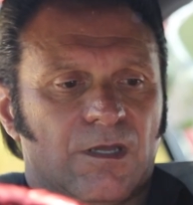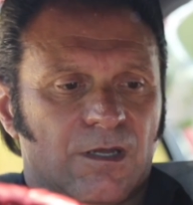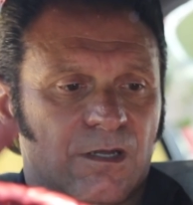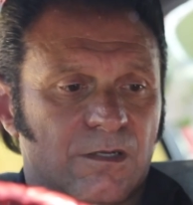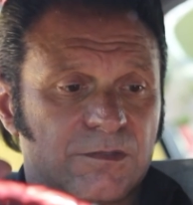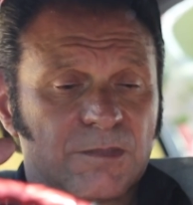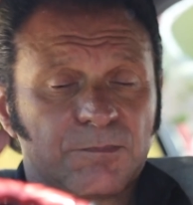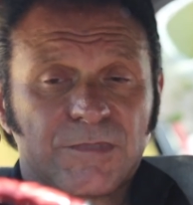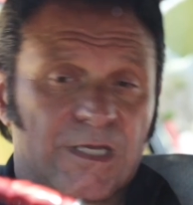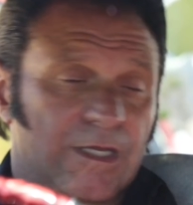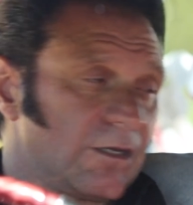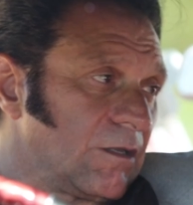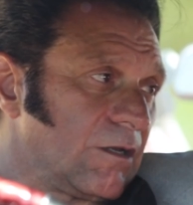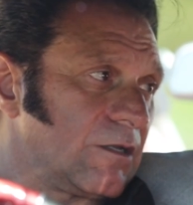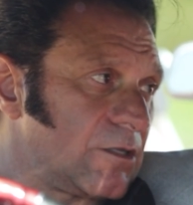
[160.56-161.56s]
uh, dipped the
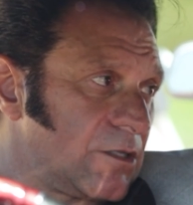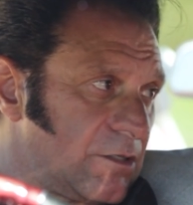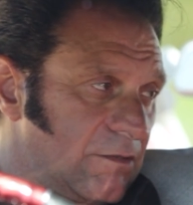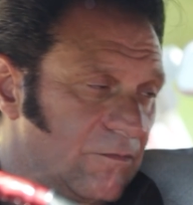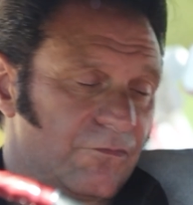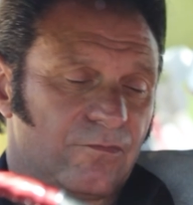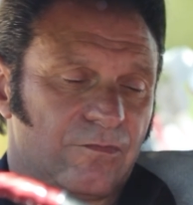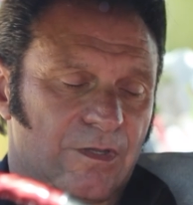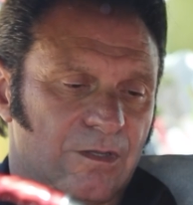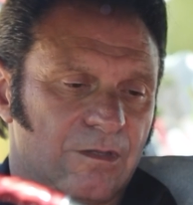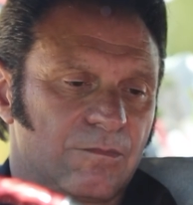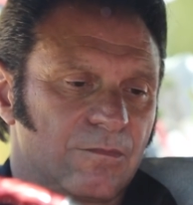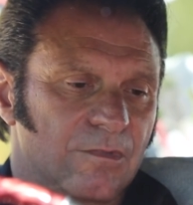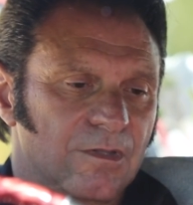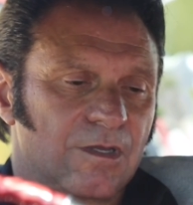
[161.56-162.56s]
headlights if
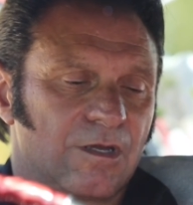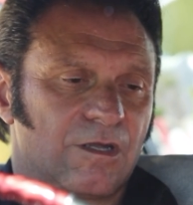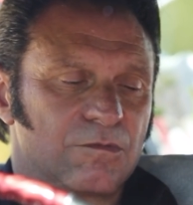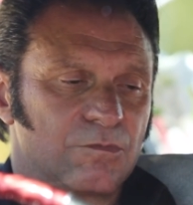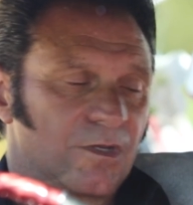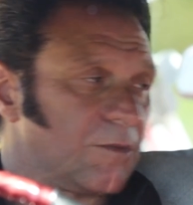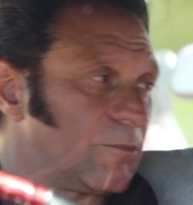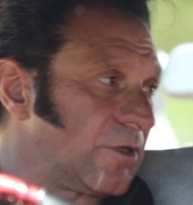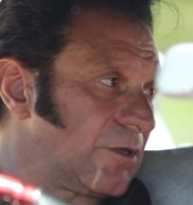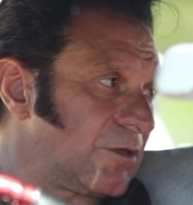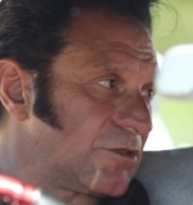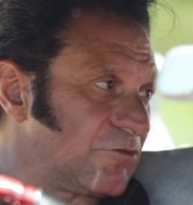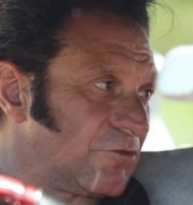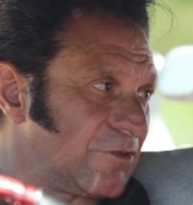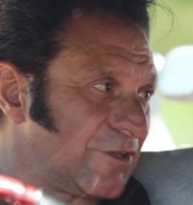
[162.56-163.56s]
um, cars were coming
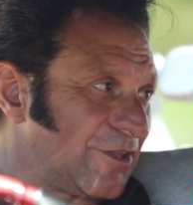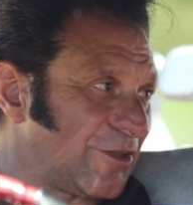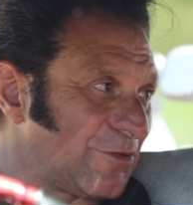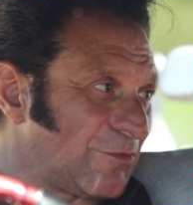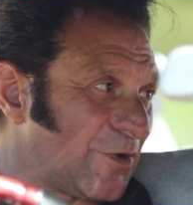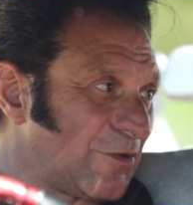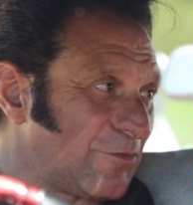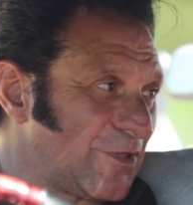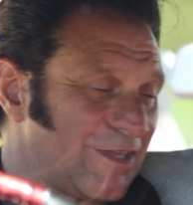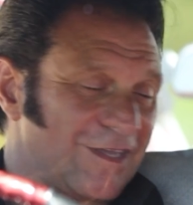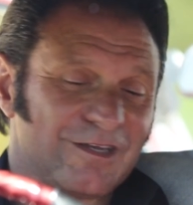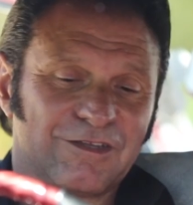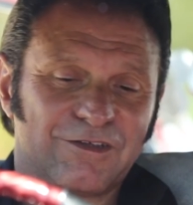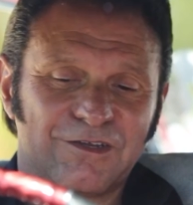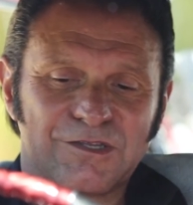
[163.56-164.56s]
at you the other way with the
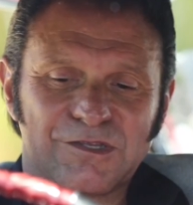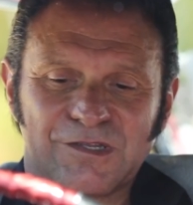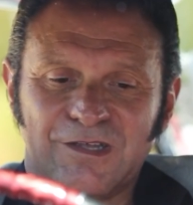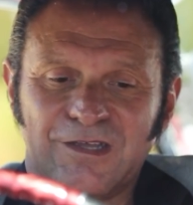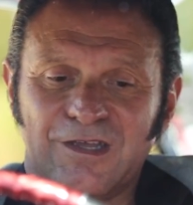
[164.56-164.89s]
headlights.